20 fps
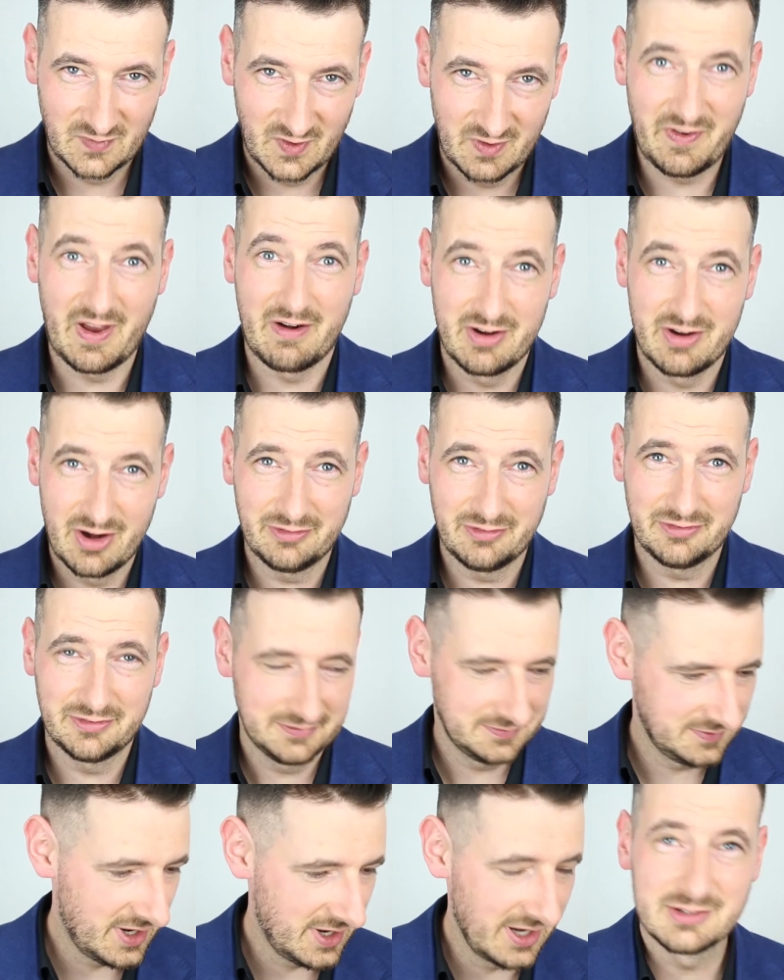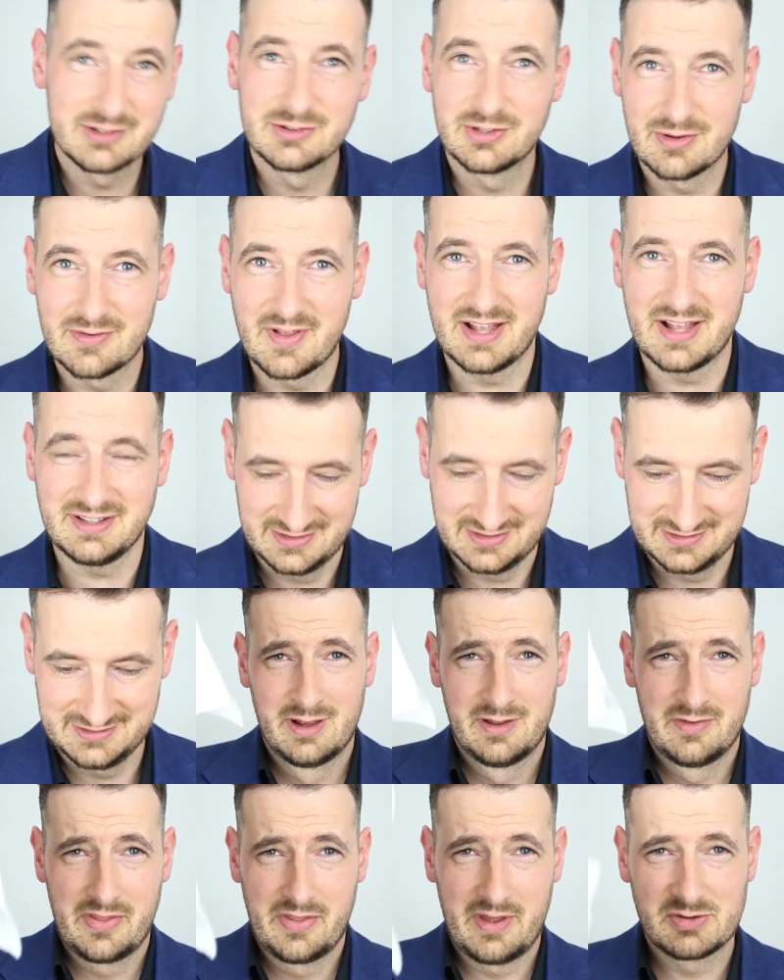Fair enough, I can do that.
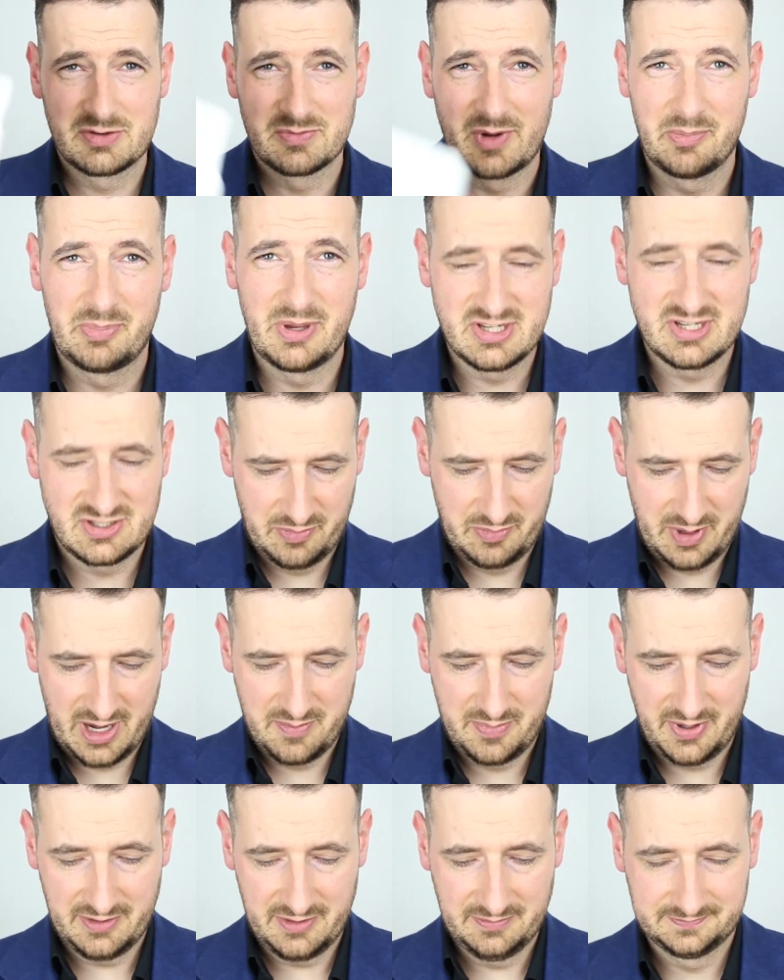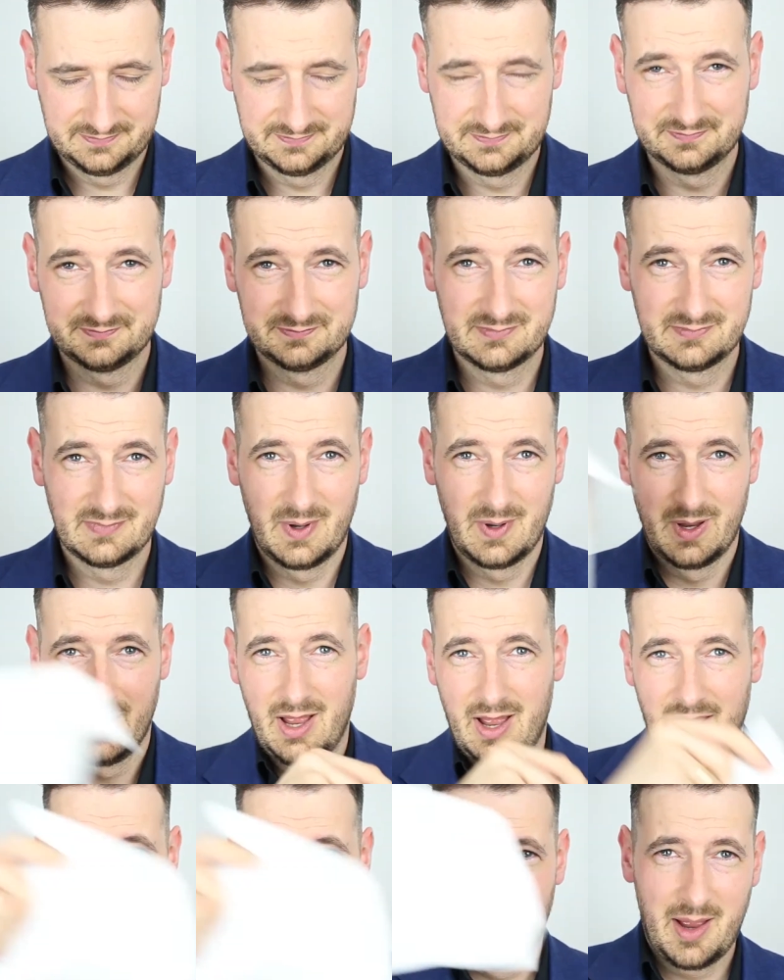There is my piece of paper.
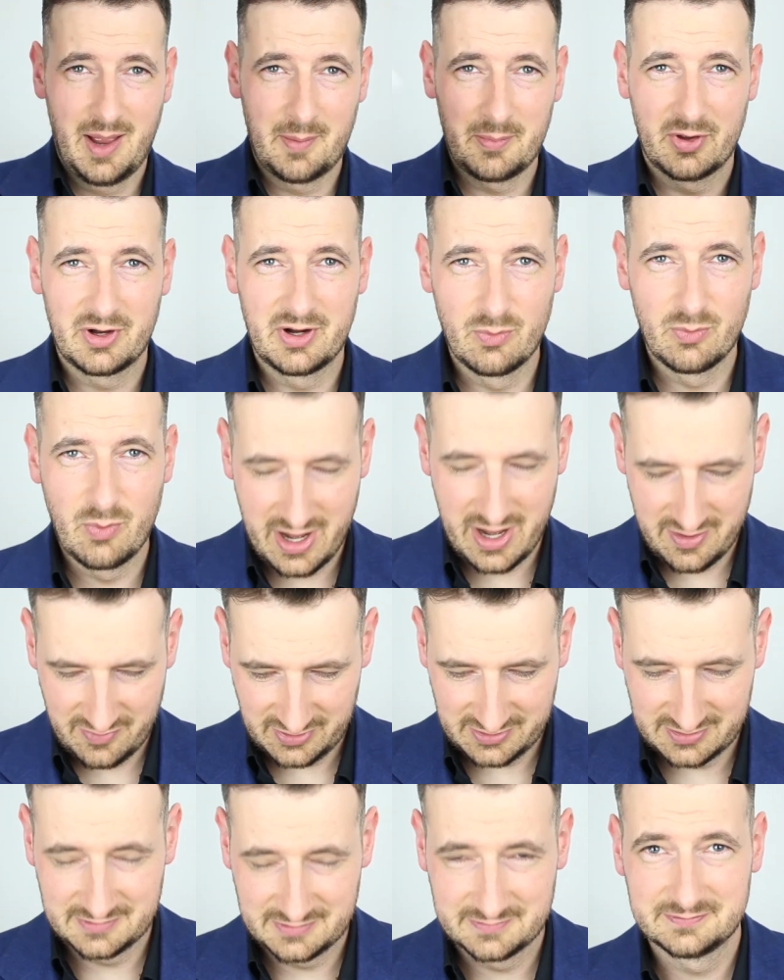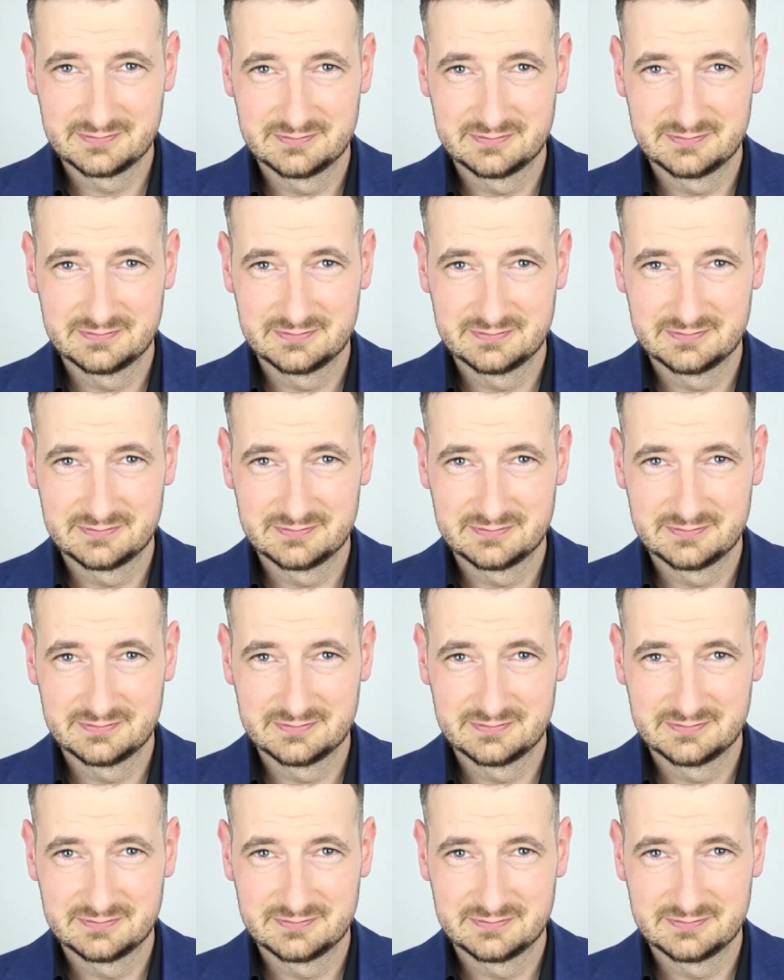I'm gonna wave it